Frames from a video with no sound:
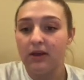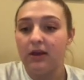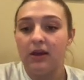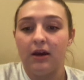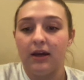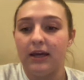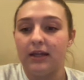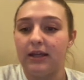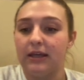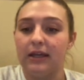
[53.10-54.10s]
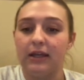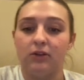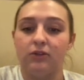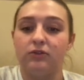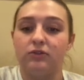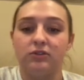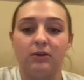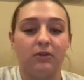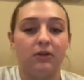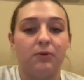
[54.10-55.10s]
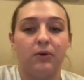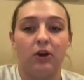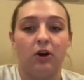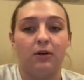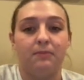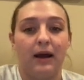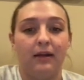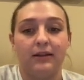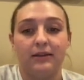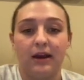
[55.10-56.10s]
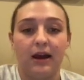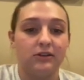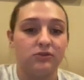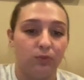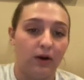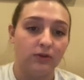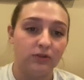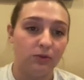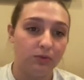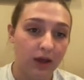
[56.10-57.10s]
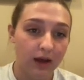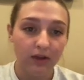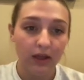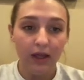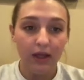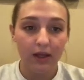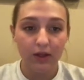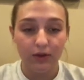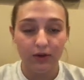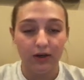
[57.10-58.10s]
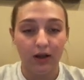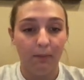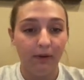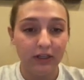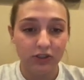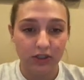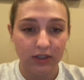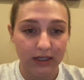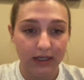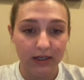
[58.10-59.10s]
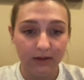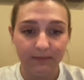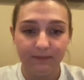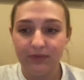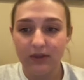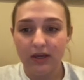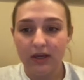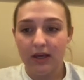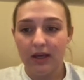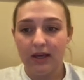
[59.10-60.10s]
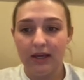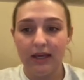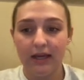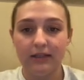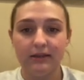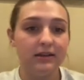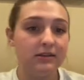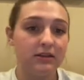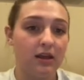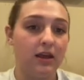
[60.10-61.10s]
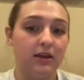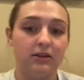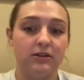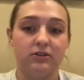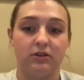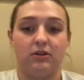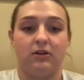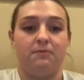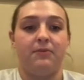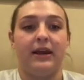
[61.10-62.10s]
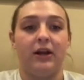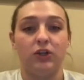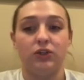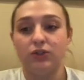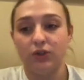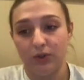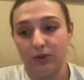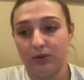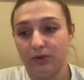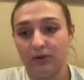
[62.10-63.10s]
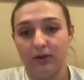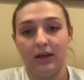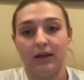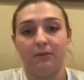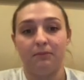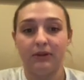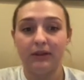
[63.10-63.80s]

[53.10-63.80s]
and it can include some of the bony hard palate as well. So we have included a picture here, and this is compared to a complete